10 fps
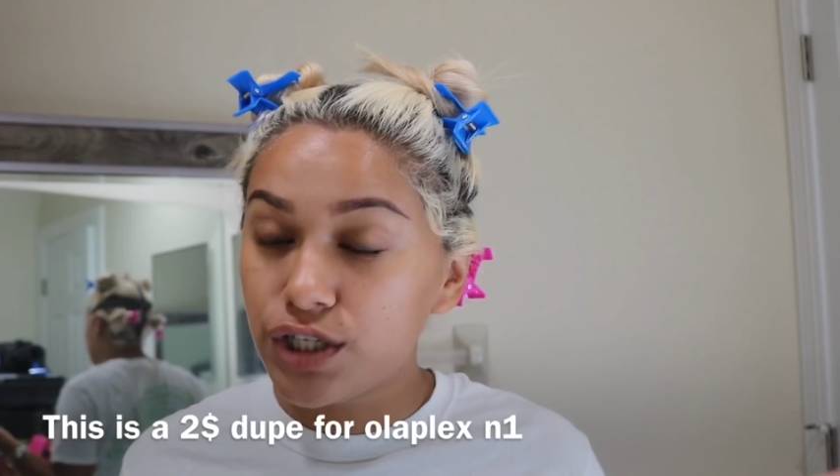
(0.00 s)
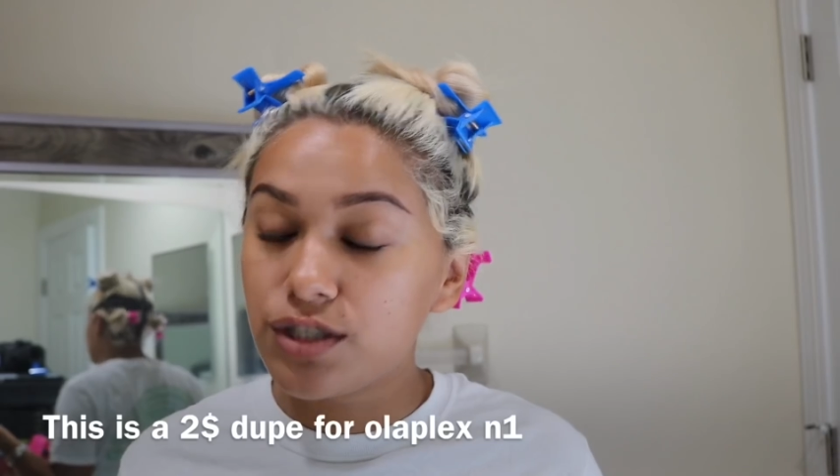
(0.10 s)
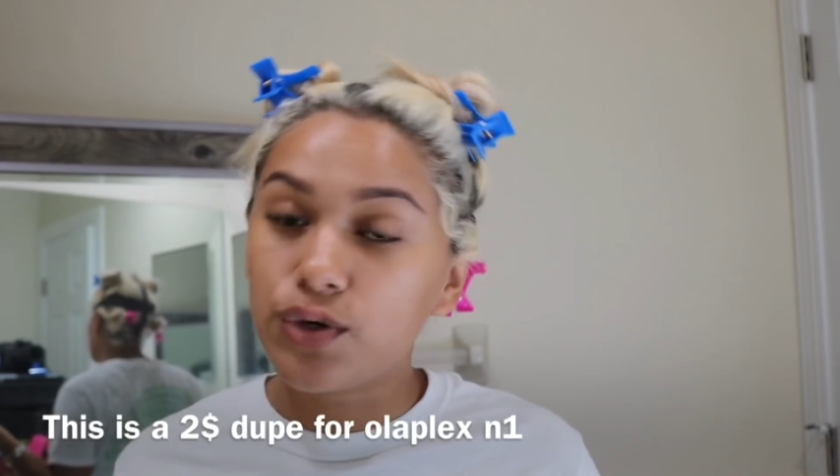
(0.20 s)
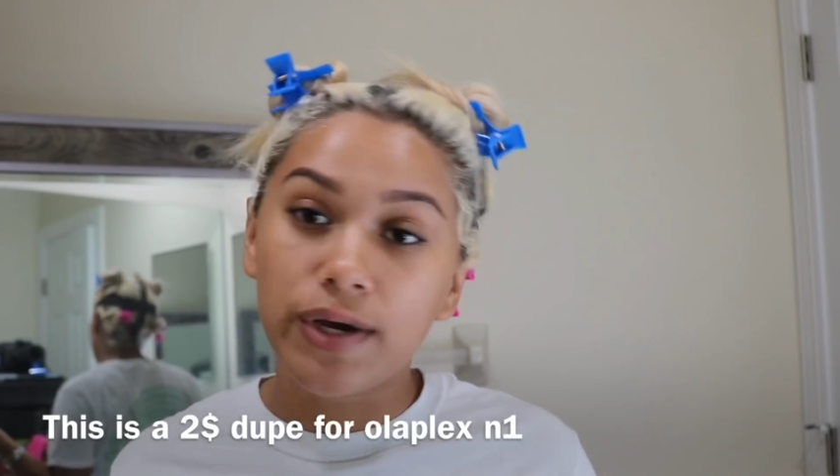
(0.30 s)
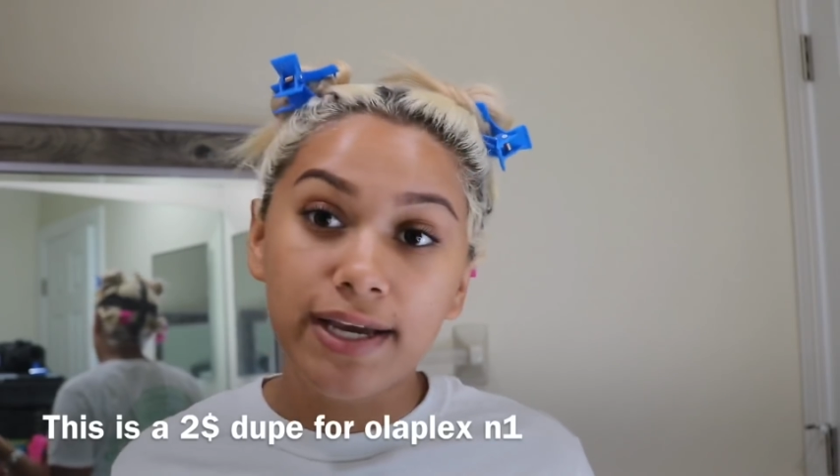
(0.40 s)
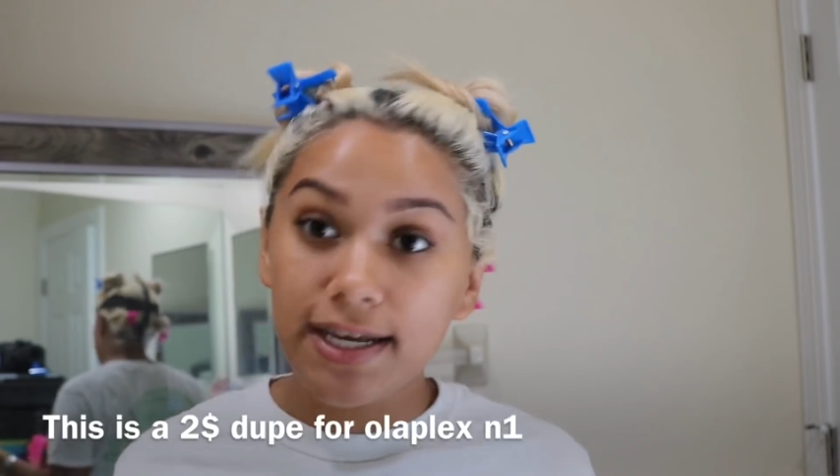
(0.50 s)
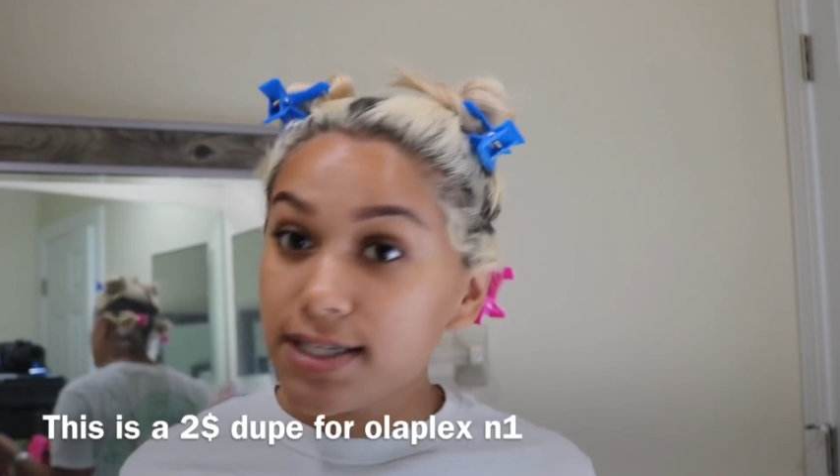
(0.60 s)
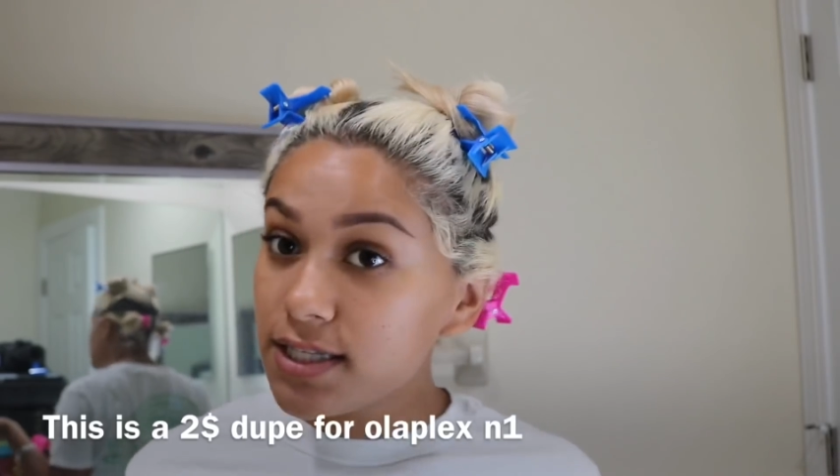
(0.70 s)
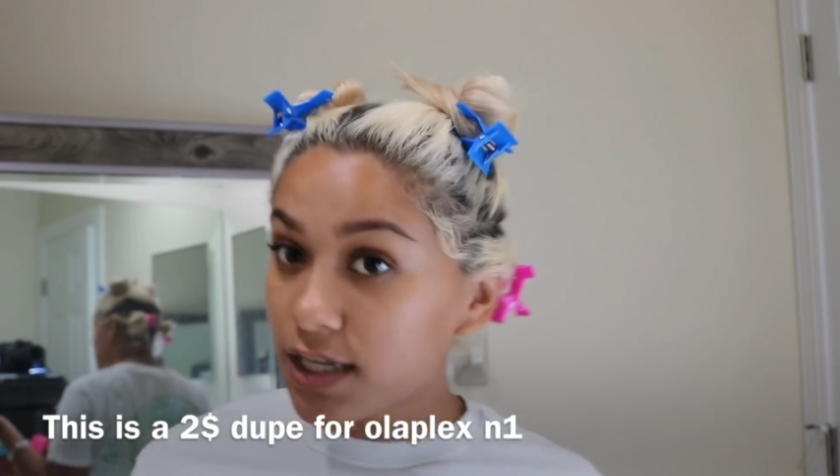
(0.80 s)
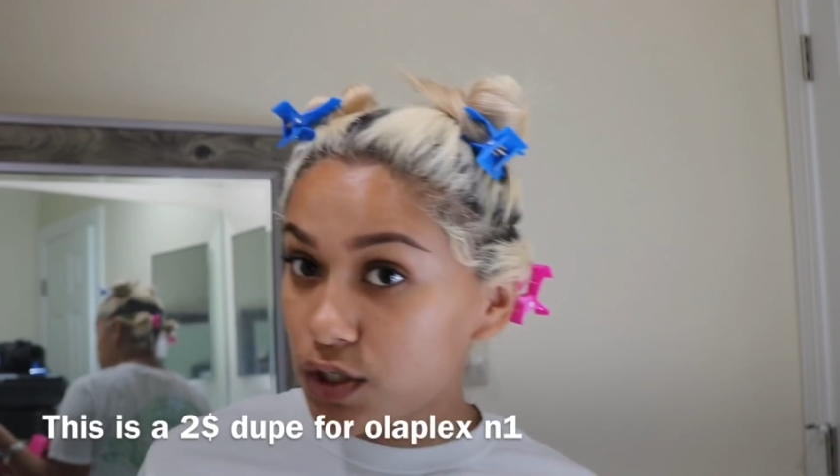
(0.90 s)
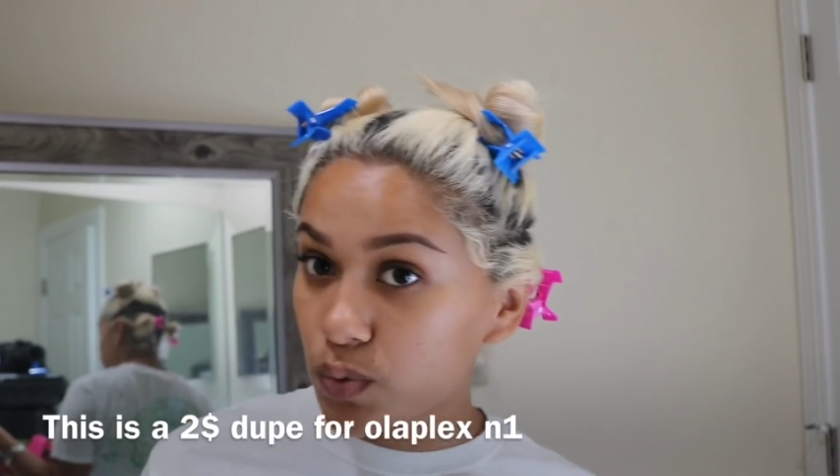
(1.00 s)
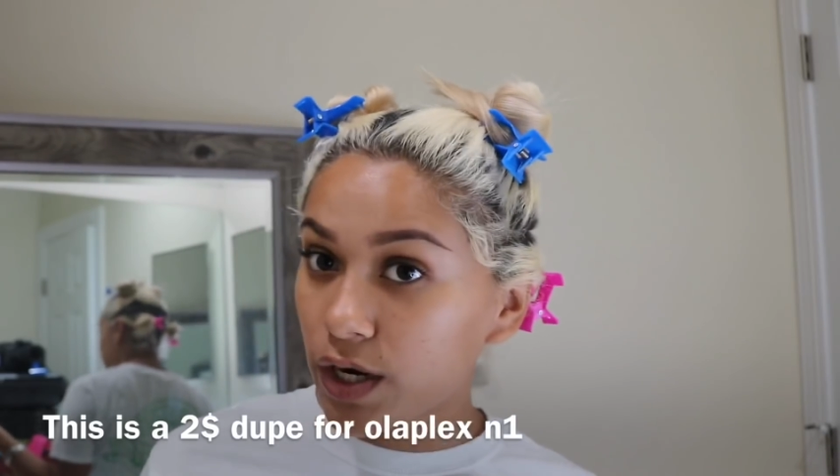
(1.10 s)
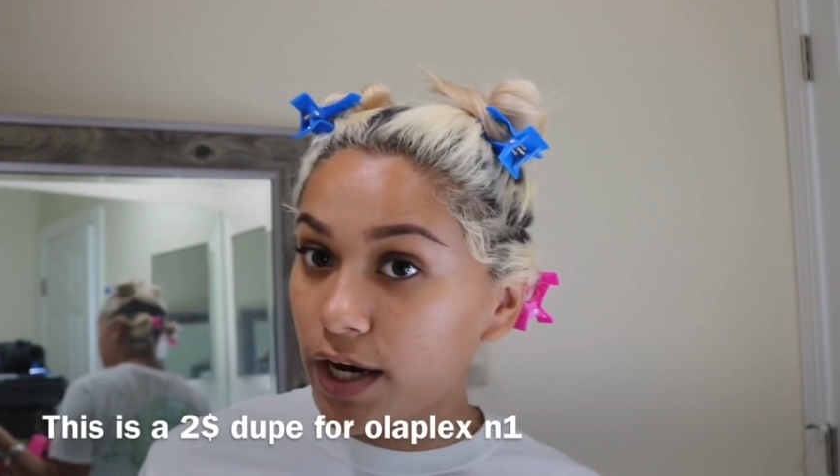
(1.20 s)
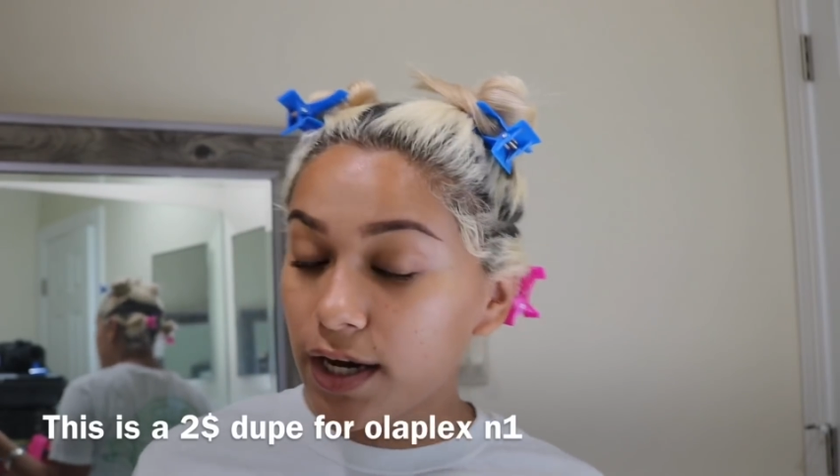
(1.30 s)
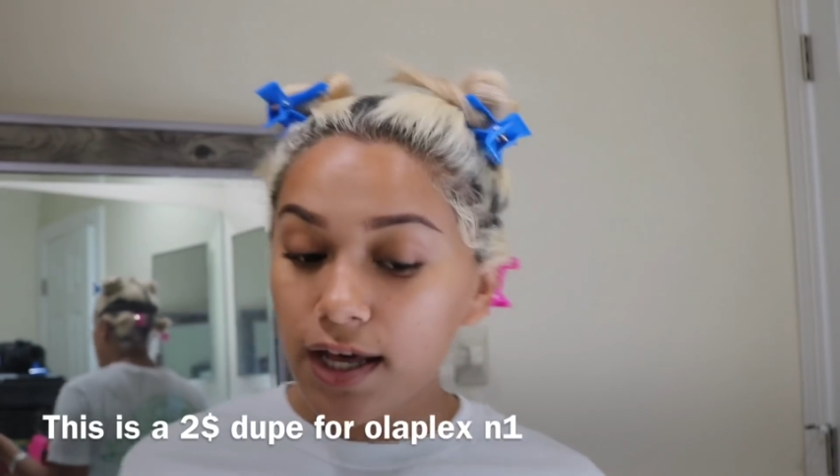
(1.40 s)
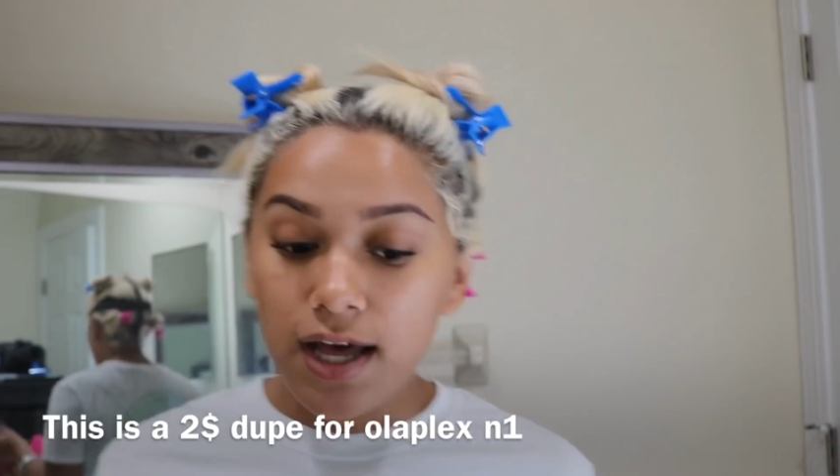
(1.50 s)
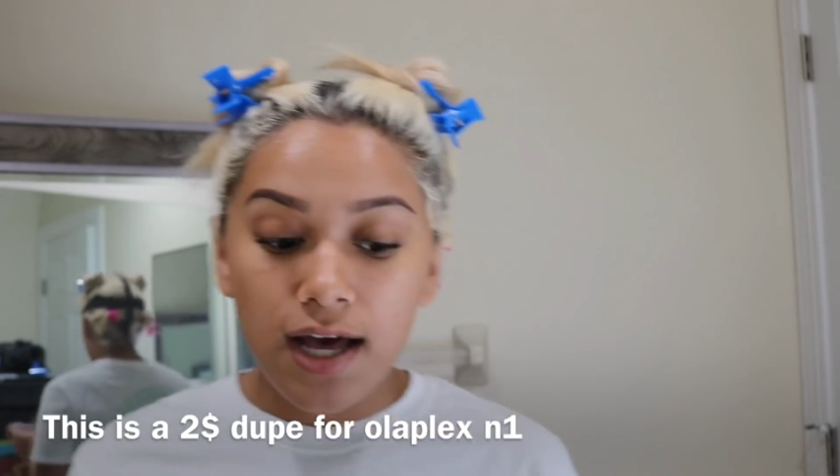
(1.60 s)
it, so I guess it does work.